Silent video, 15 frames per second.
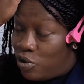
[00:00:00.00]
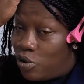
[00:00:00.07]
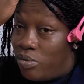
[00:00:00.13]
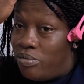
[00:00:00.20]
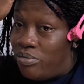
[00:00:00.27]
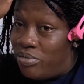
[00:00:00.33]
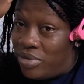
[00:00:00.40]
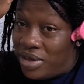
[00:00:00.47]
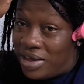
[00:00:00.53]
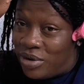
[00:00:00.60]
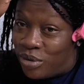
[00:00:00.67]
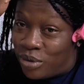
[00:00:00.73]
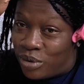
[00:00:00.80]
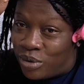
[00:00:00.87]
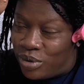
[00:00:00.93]
To
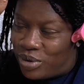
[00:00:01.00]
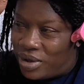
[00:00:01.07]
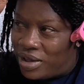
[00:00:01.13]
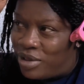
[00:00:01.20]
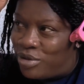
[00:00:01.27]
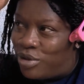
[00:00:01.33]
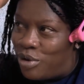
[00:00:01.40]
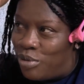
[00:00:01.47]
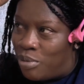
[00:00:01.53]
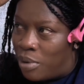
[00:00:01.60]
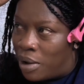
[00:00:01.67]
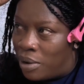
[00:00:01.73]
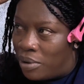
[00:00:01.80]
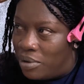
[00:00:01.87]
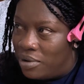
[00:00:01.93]
me, it's
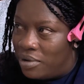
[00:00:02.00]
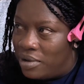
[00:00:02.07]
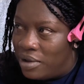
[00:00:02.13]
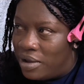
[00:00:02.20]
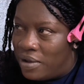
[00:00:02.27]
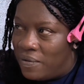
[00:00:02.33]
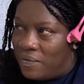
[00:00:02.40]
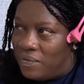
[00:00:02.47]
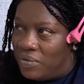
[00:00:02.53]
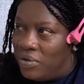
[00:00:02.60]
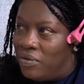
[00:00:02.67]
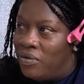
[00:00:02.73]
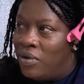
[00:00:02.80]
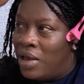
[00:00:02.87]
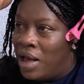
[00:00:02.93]
somehow.
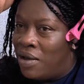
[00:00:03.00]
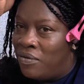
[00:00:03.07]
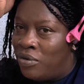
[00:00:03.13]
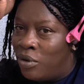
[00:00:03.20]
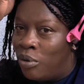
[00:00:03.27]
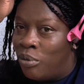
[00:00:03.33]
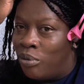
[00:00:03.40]
If you are